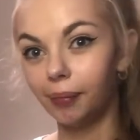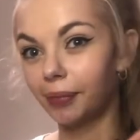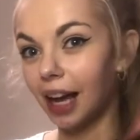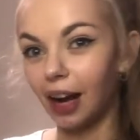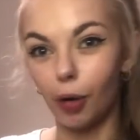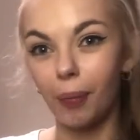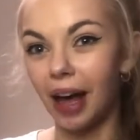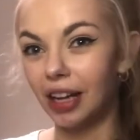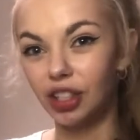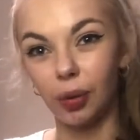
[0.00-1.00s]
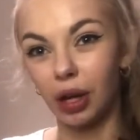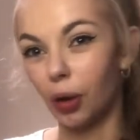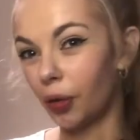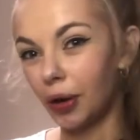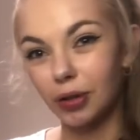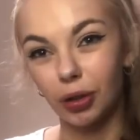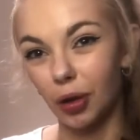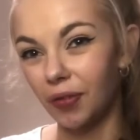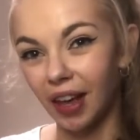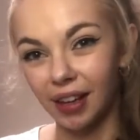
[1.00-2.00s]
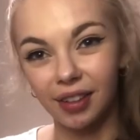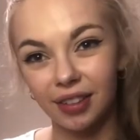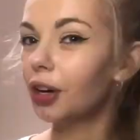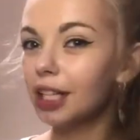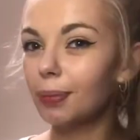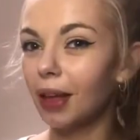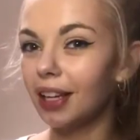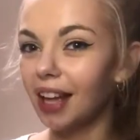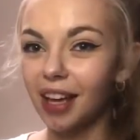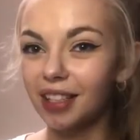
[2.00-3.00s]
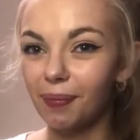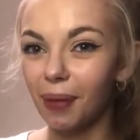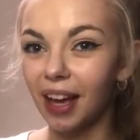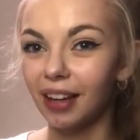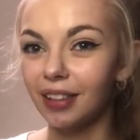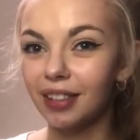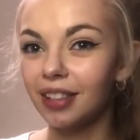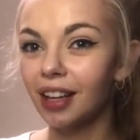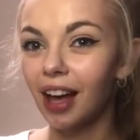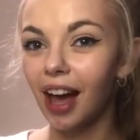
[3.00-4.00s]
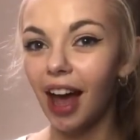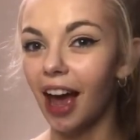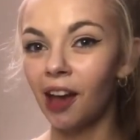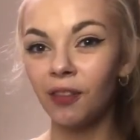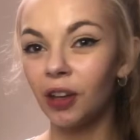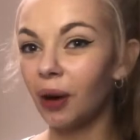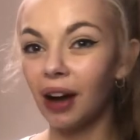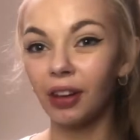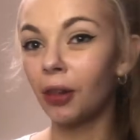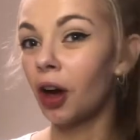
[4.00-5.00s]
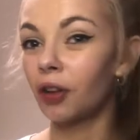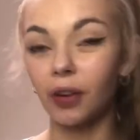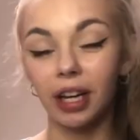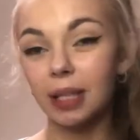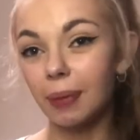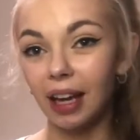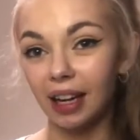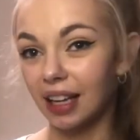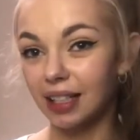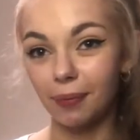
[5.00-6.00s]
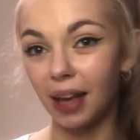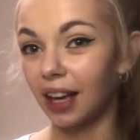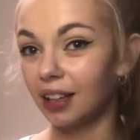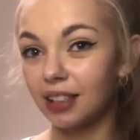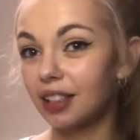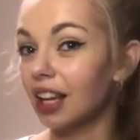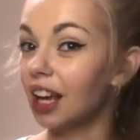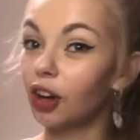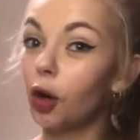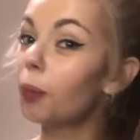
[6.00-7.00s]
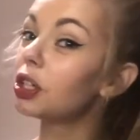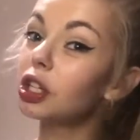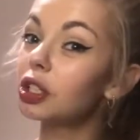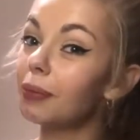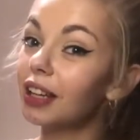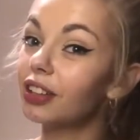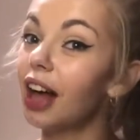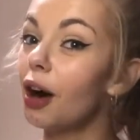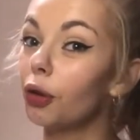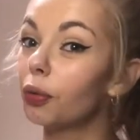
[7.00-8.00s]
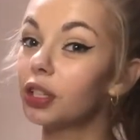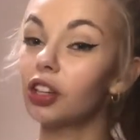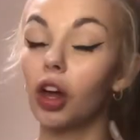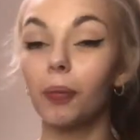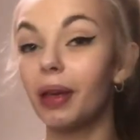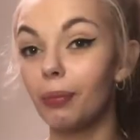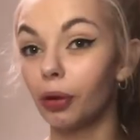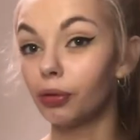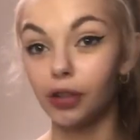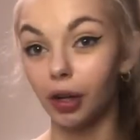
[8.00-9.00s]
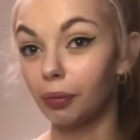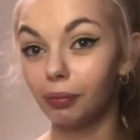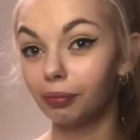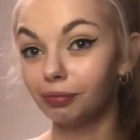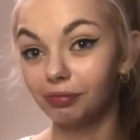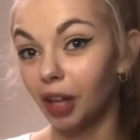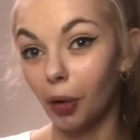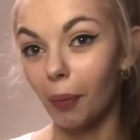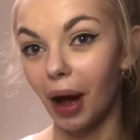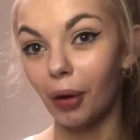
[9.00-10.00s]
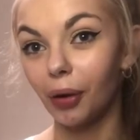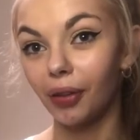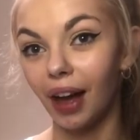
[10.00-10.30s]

get out of bed, doing all those sort of things. Unexplained aches and pains. If you have a lot of unexplained aches and pains, it could be due to mental health, which a lot of people don't know about.